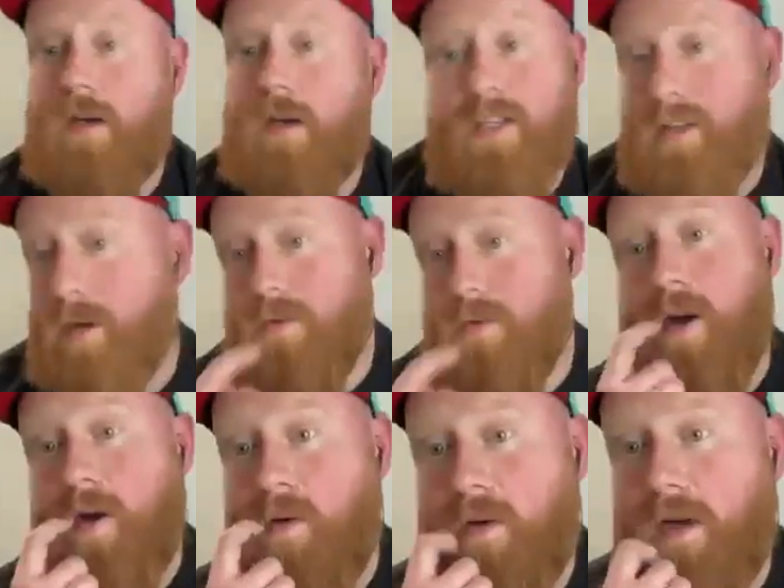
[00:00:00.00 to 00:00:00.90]
I don't
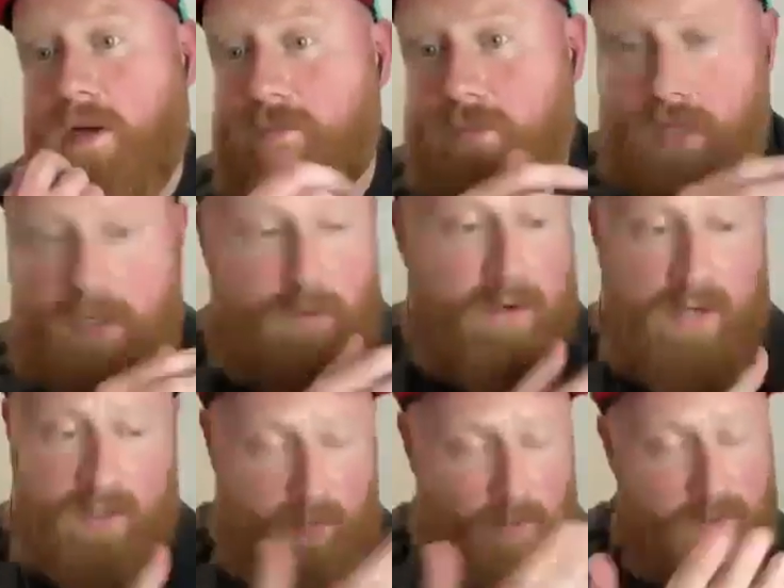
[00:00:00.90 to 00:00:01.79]
know.
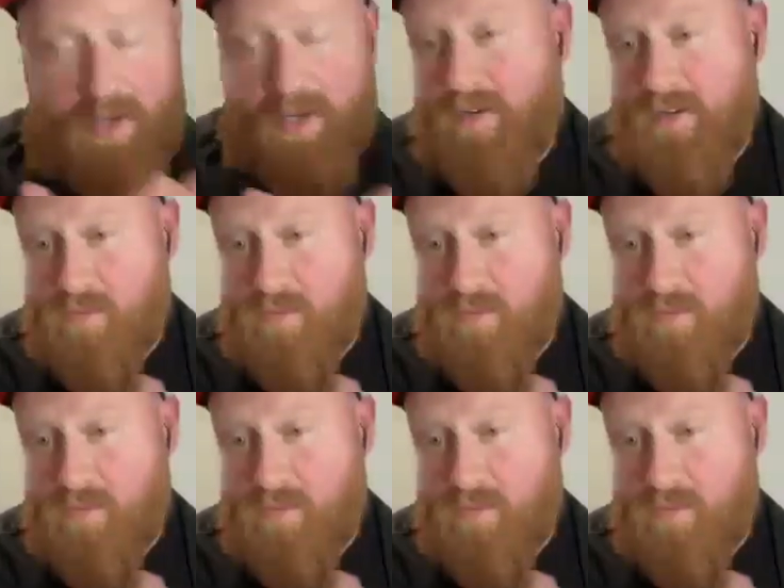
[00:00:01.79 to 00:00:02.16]
All I know